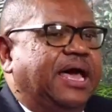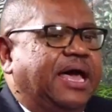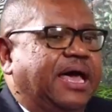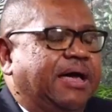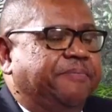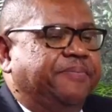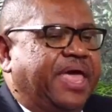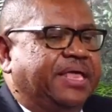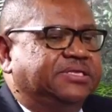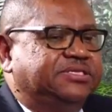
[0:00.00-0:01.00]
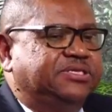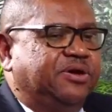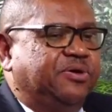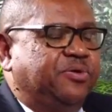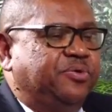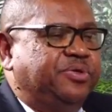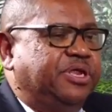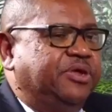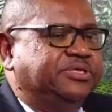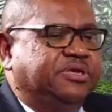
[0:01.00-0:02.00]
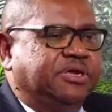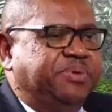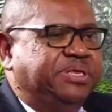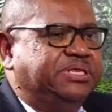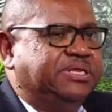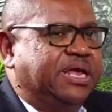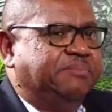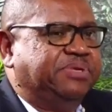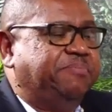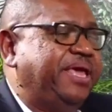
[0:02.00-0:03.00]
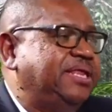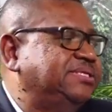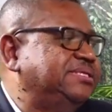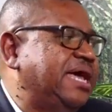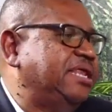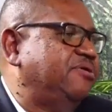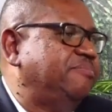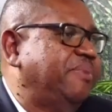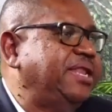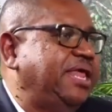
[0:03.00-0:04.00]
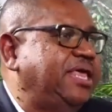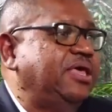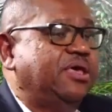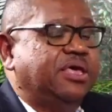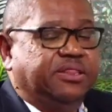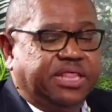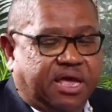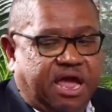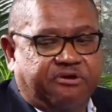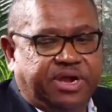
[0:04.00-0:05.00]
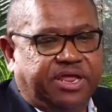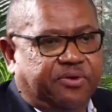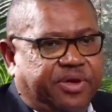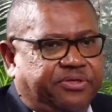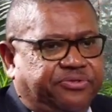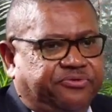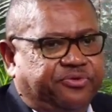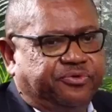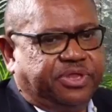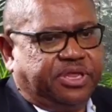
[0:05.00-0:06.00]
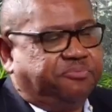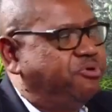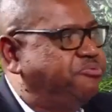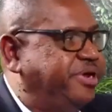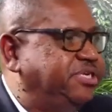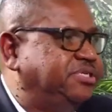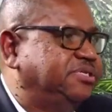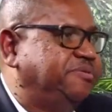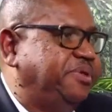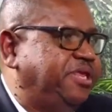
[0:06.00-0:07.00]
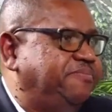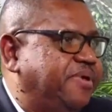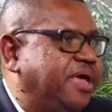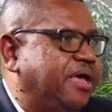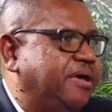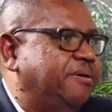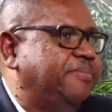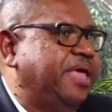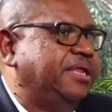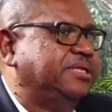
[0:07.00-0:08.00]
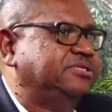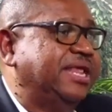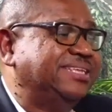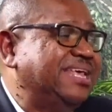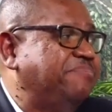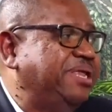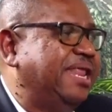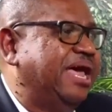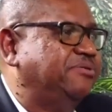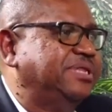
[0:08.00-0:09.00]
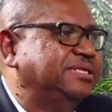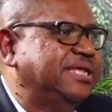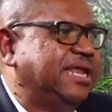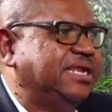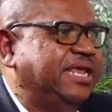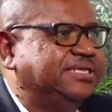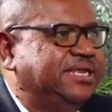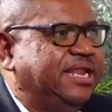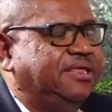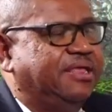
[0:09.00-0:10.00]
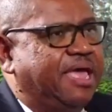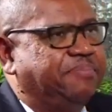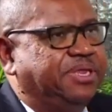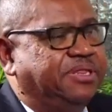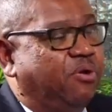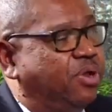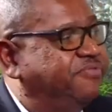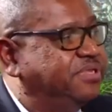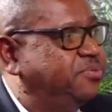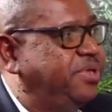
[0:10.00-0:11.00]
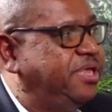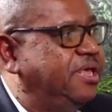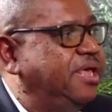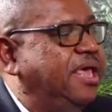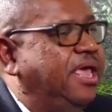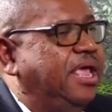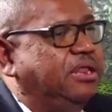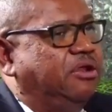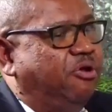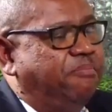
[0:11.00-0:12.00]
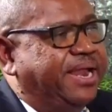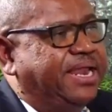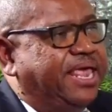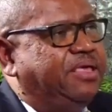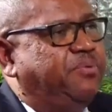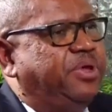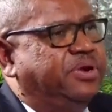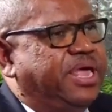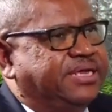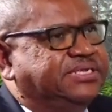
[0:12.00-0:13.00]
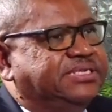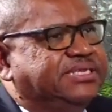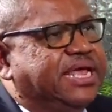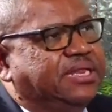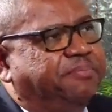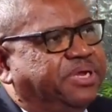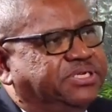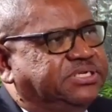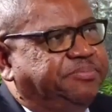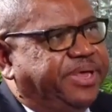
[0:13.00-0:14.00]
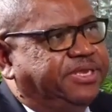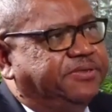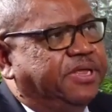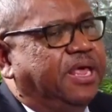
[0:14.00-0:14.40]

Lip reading: And so it's going to be debated starting on Monday. They're currently going through the Appropriations Committee, and so that's happening now. That started yesterday, happening all of this week, and then on Monday we're going to actually start the budget debate.